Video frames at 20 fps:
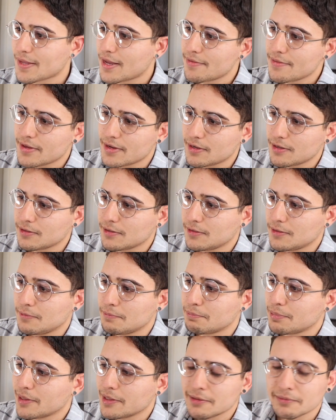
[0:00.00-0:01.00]
And then
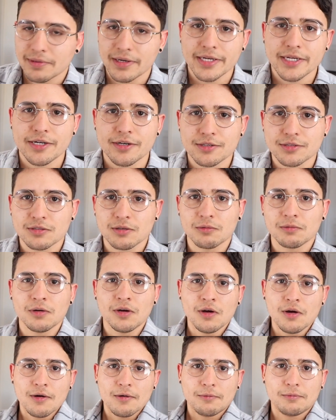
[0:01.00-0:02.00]
a button right here.
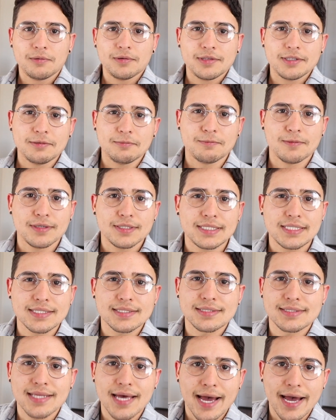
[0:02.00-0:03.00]
So really, what
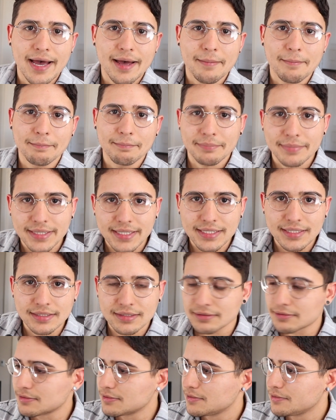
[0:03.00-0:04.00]
does that
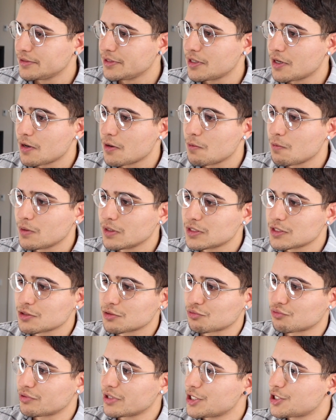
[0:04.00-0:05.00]
mean? What
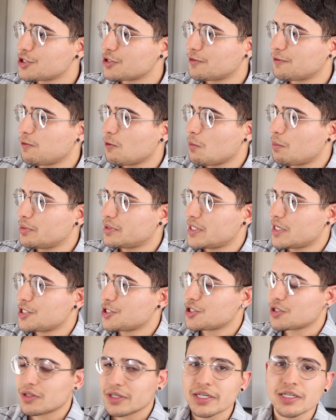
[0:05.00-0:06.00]
does reach your full
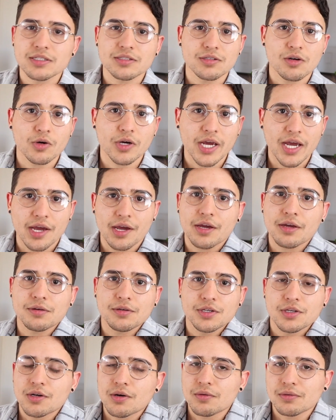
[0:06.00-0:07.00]
potential is? Okay,
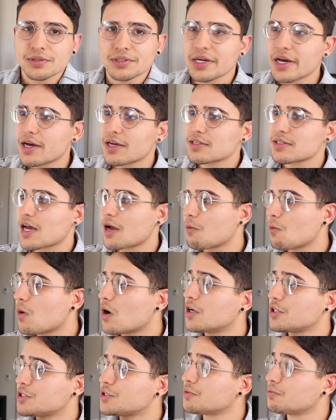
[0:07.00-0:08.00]
yes, I
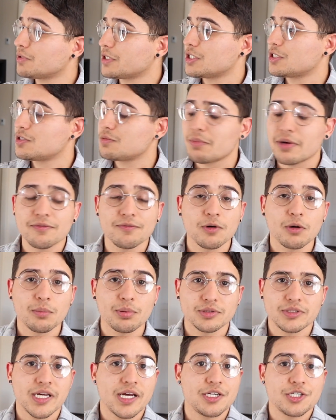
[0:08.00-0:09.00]
want to reach my
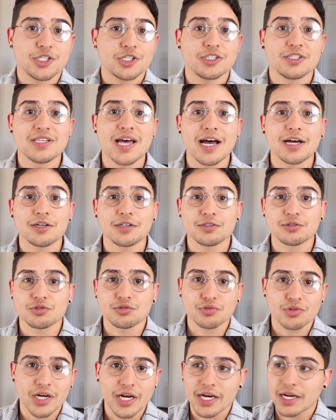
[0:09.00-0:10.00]
full potential, and that
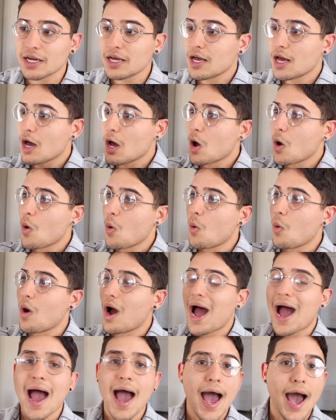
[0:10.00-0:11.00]
is great.
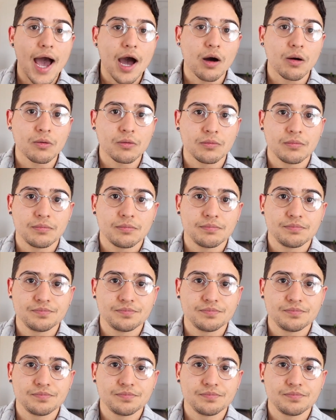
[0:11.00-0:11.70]
How?